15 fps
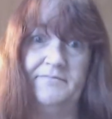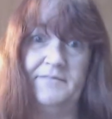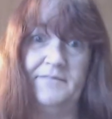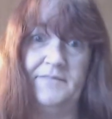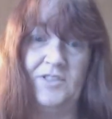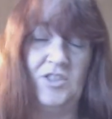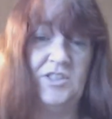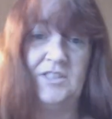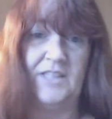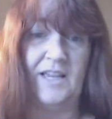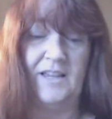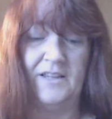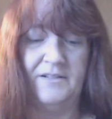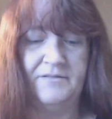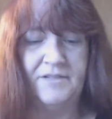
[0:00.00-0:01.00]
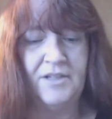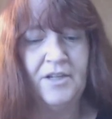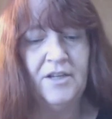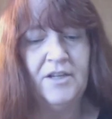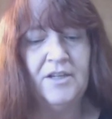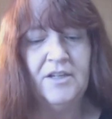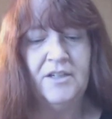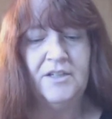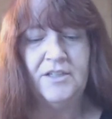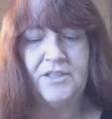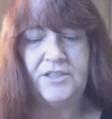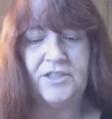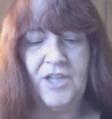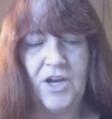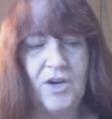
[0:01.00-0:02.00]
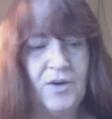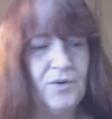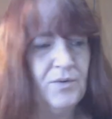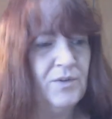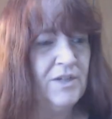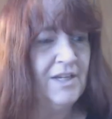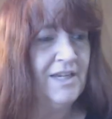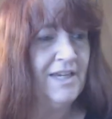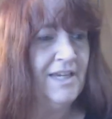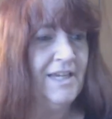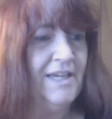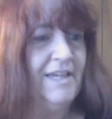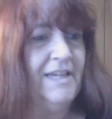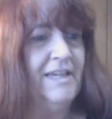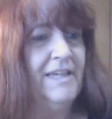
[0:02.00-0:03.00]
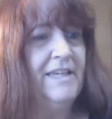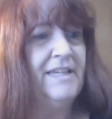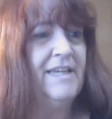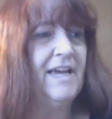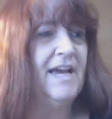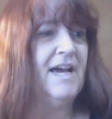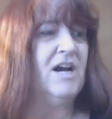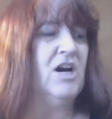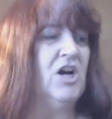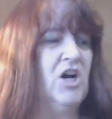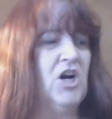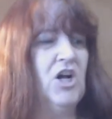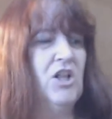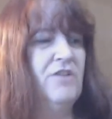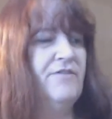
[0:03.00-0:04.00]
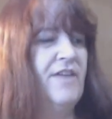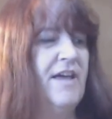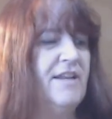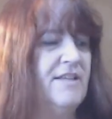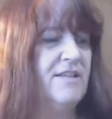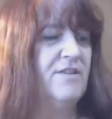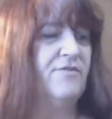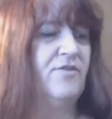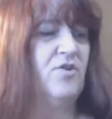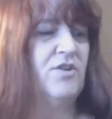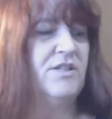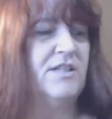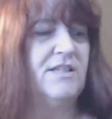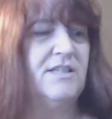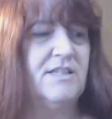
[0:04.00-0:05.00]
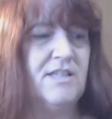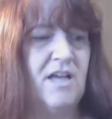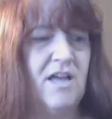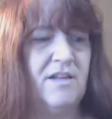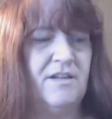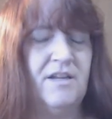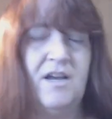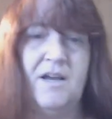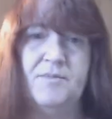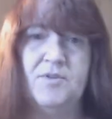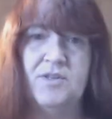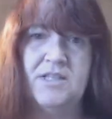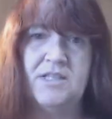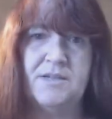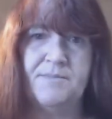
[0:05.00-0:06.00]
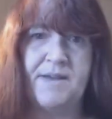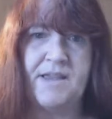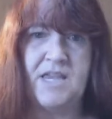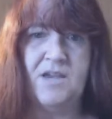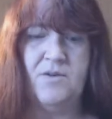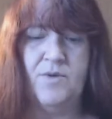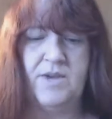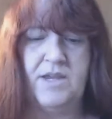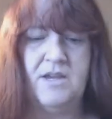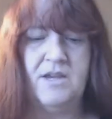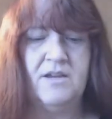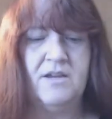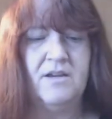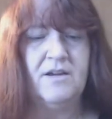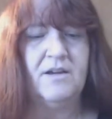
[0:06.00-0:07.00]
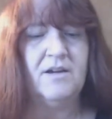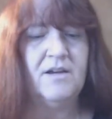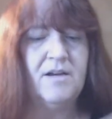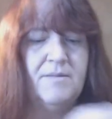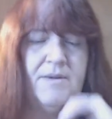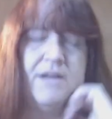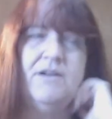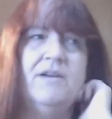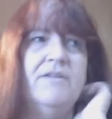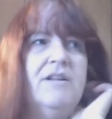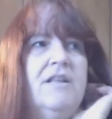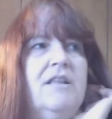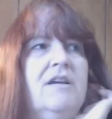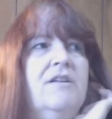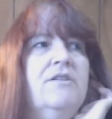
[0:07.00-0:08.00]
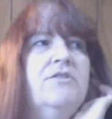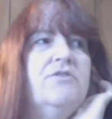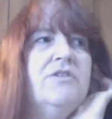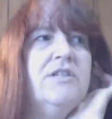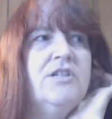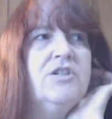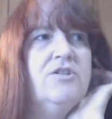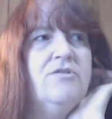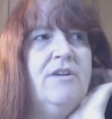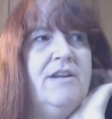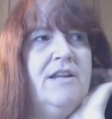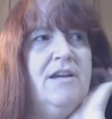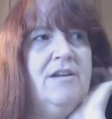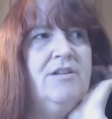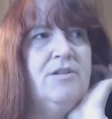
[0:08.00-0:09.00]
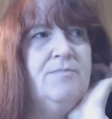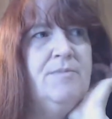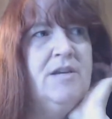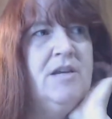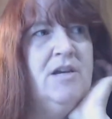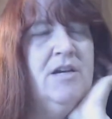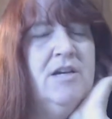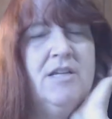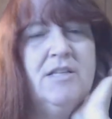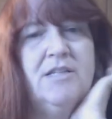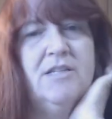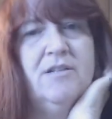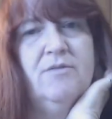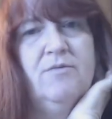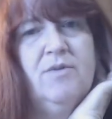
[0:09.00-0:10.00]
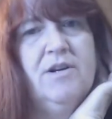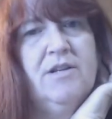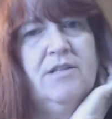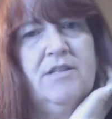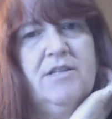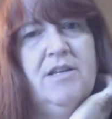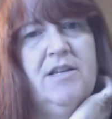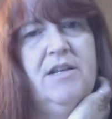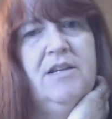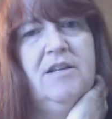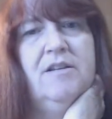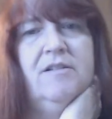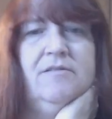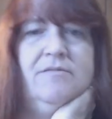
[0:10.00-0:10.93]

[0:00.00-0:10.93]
Just saying. So, yeah, all of that is. Of course, this is on. I'm doing this on my Kiwi. Um, I don't have anything on the traditional right now, just because it where it's setting.